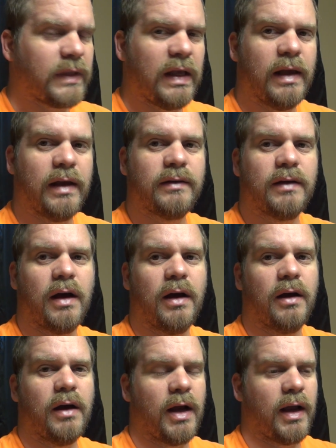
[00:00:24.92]

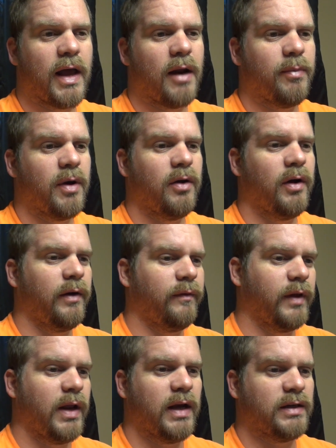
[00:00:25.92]
I got up under
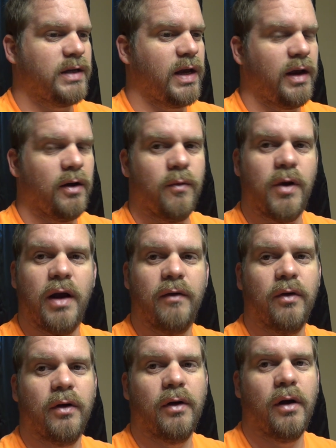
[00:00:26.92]
it the next day or
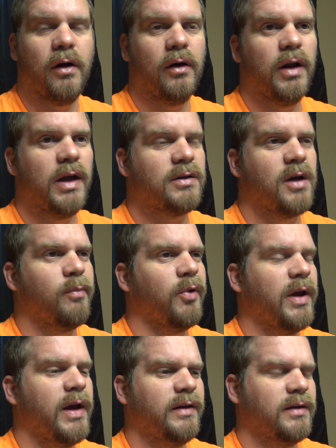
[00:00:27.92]
whatever, or next couple
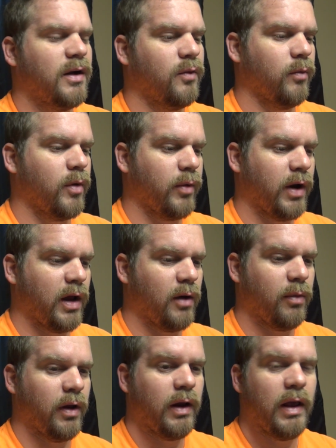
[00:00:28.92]
of days, I don't remember now,
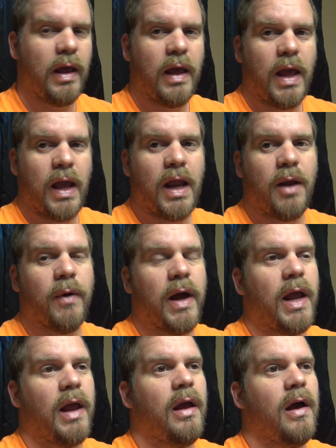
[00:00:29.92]
but
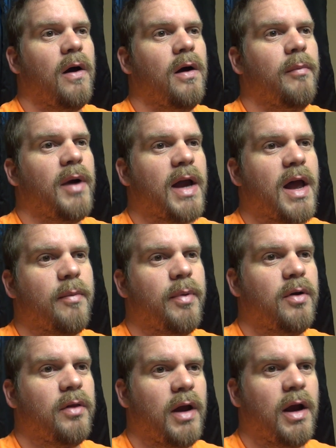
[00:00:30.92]
anyway, I got up
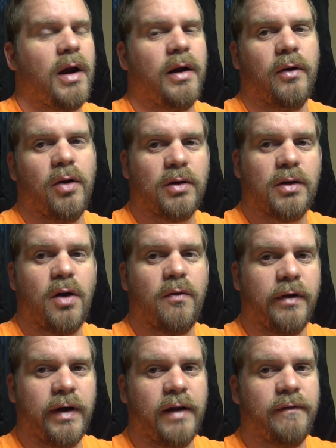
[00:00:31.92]
under there and looked
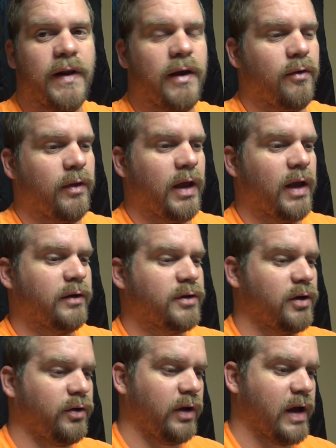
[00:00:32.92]
over and did a video on that and
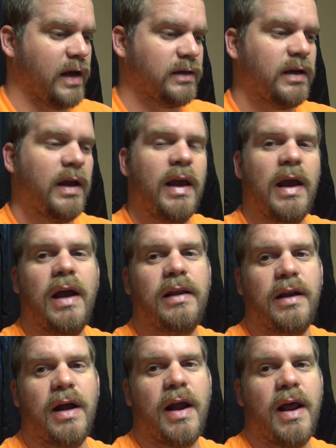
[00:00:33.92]
showed you guys it
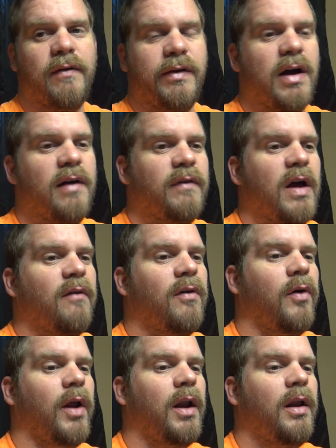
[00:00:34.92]
did not have a dump valve
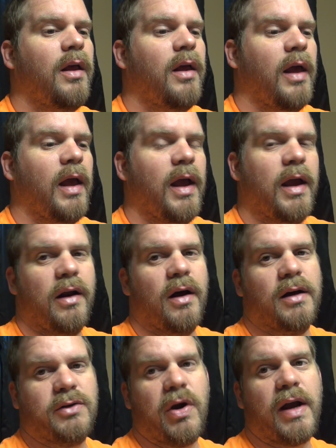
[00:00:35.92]
on it. And
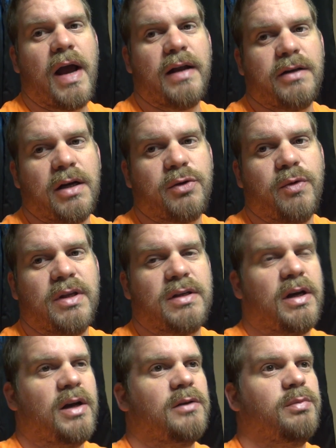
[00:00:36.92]
so I got in touch with the
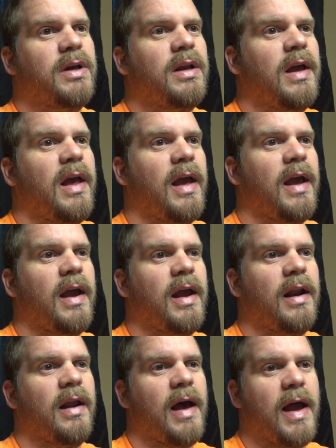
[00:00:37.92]
salesman
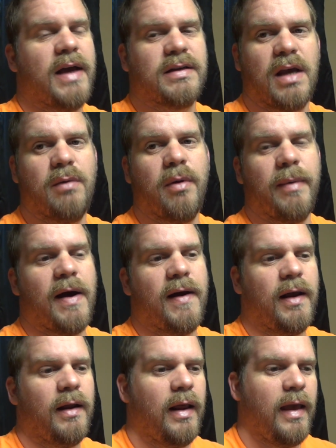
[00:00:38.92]
and I asked him
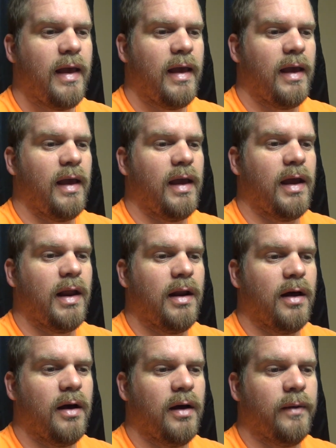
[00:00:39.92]
about it,
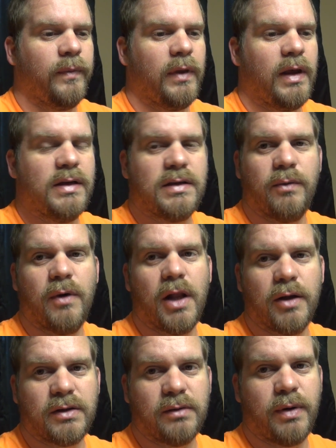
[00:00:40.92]
and he said,
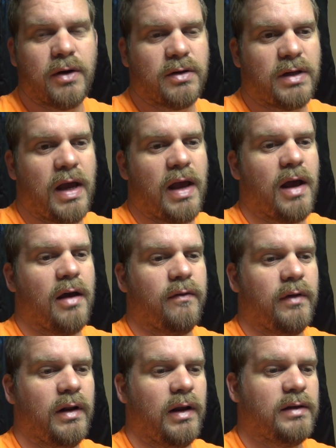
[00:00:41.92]
well, it's supposed to have,
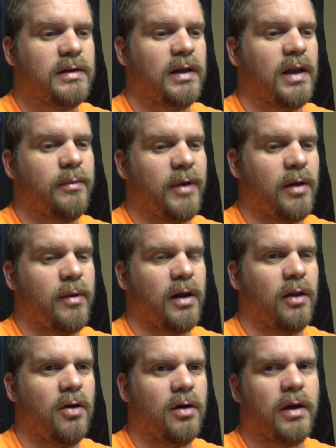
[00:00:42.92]
and he said, let me go
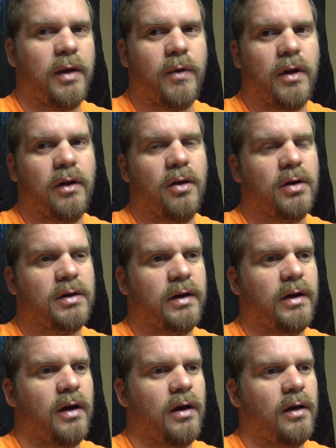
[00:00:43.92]
and look. He went and looked
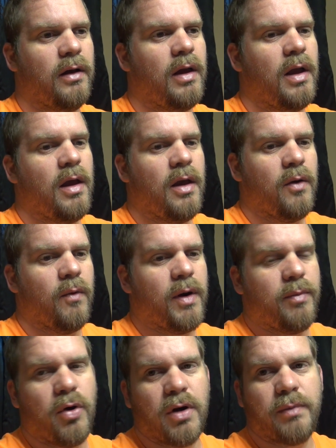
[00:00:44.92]
and went
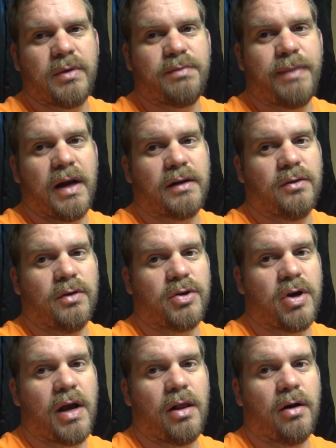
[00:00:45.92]
and pulled up the specs on the
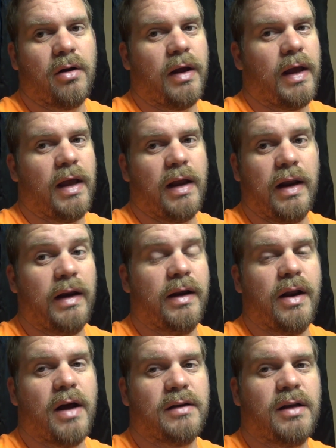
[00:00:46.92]
trailer, and he
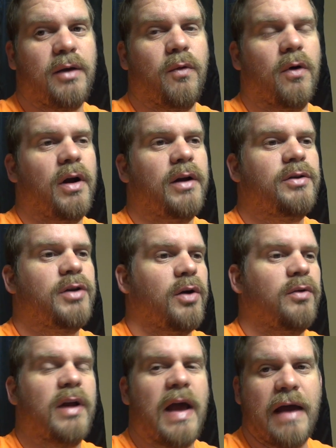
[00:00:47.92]
did not see where it
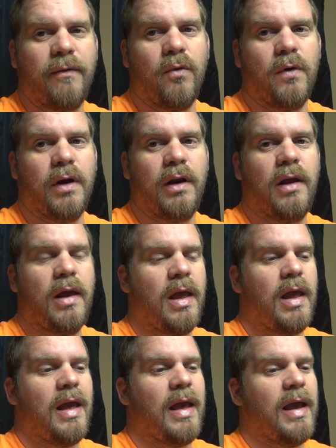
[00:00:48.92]
showed to have one,
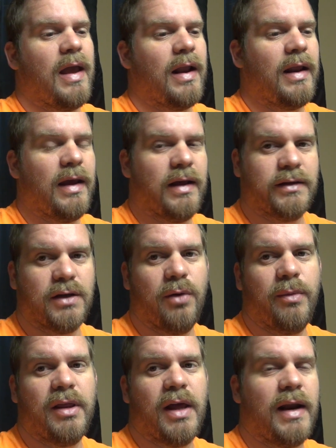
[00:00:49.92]
and he had
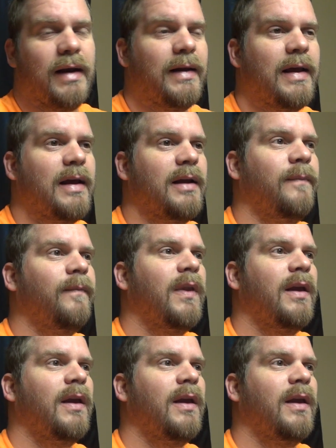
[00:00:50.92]
told me that it did.